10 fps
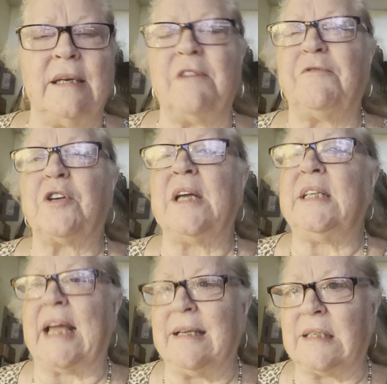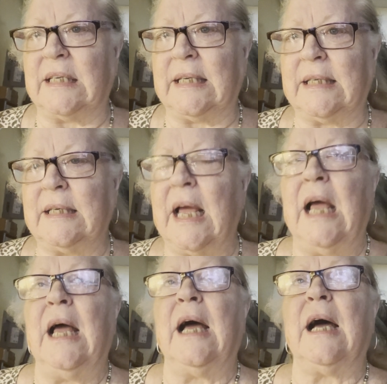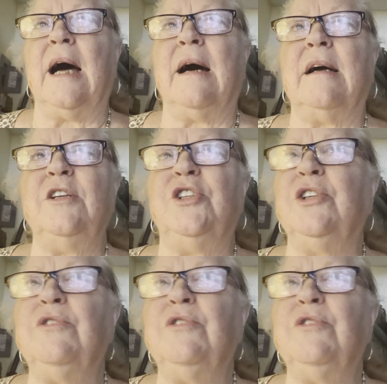after I tasted it, due